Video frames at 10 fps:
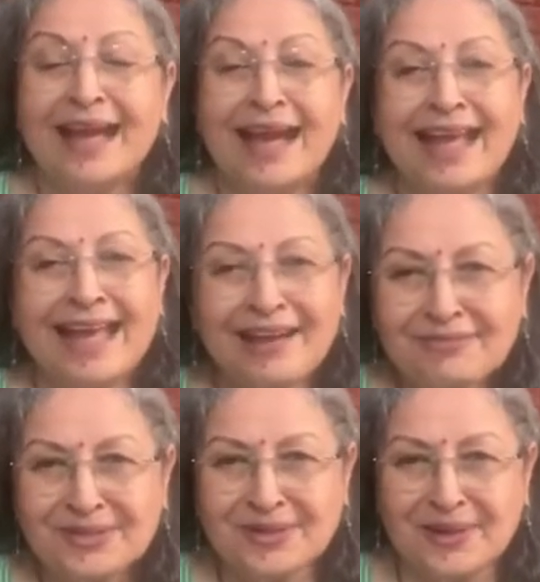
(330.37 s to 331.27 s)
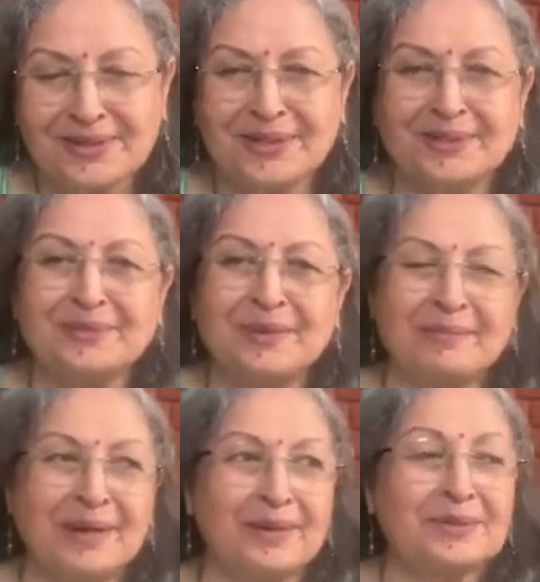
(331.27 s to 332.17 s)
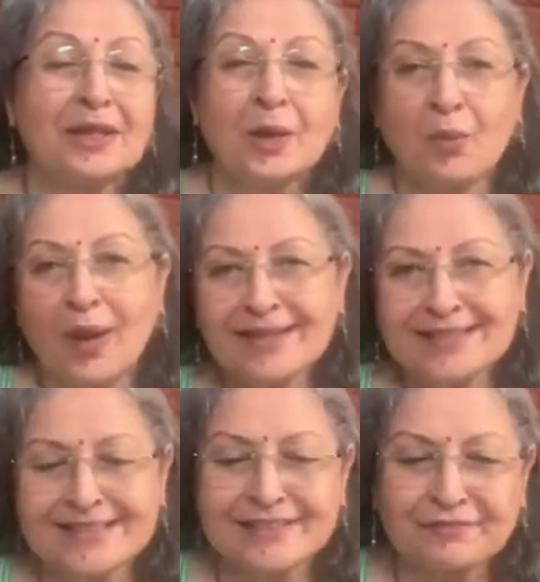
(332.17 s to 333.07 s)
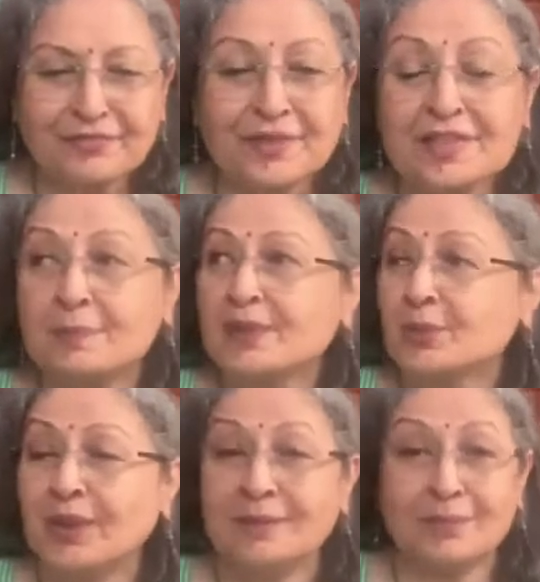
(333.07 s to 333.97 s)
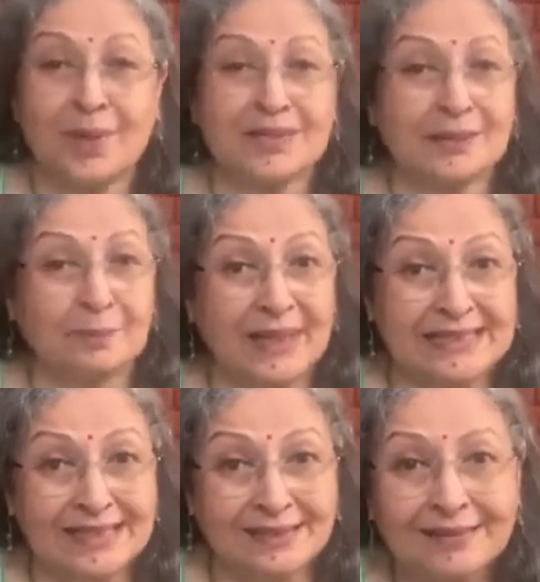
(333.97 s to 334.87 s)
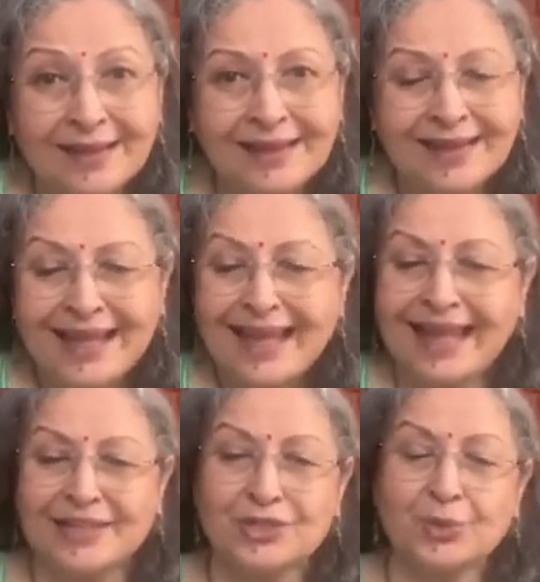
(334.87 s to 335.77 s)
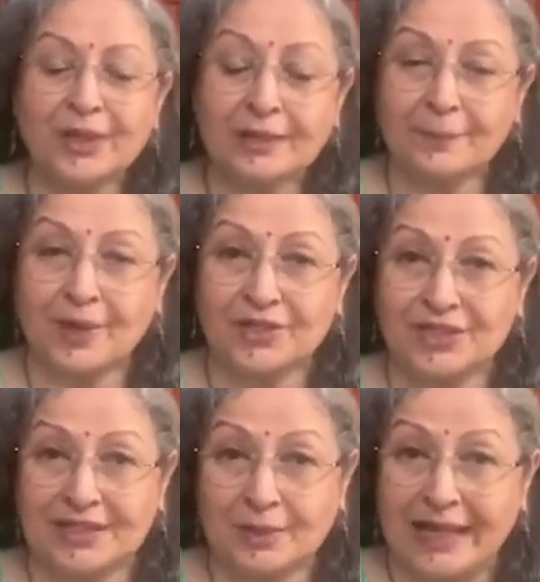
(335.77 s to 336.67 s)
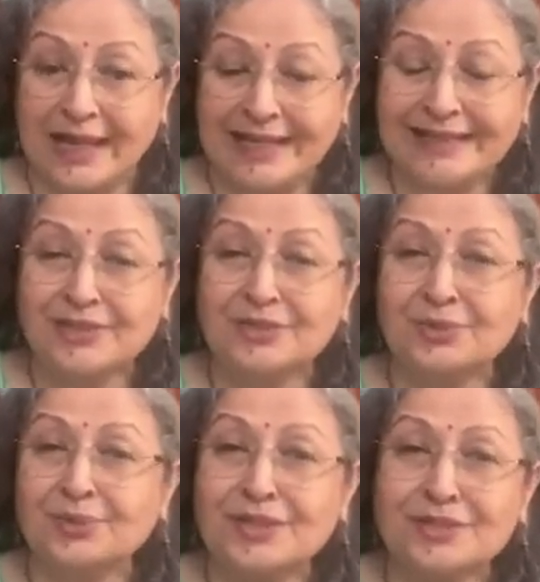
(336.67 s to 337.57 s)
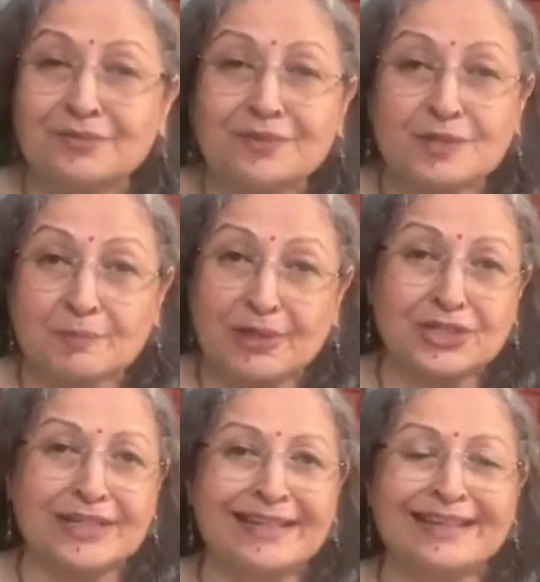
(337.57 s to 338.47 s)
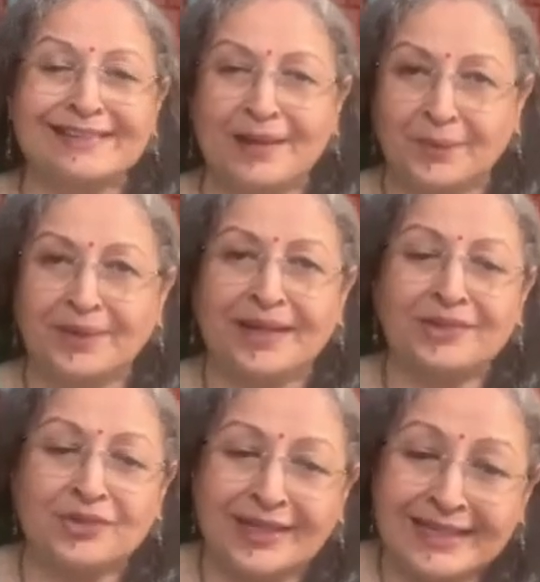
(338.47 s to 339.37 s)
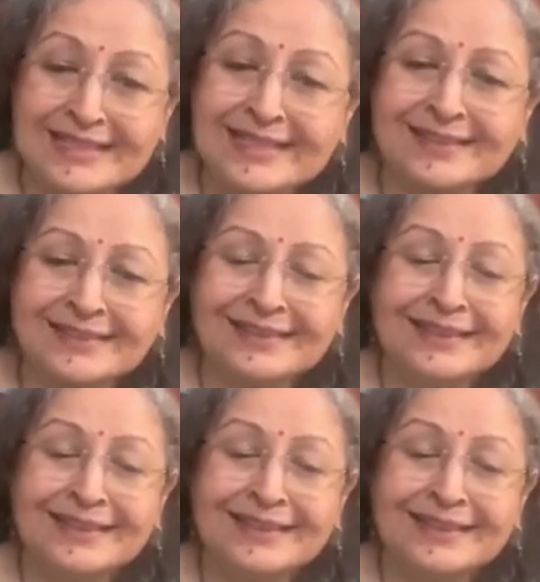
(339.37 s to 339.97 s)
I have to talk to you about what is the difference between project-based learning and doing a project. And I need to do this especially in our country, India,